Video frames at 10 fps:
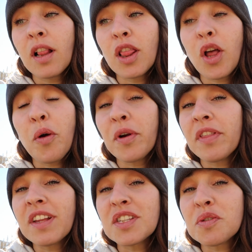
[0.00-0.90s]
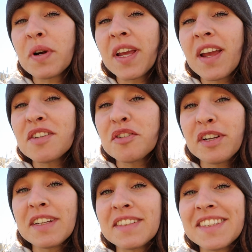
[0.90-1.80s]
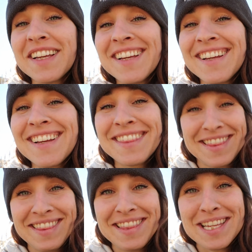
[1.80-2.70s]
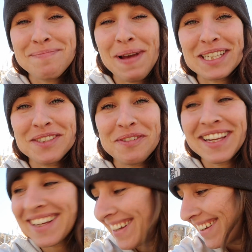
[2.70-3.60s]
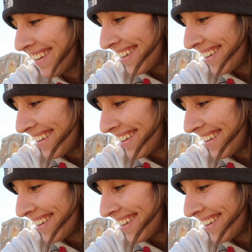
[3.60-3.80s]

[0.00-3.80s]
lower than 28 degrees this past week.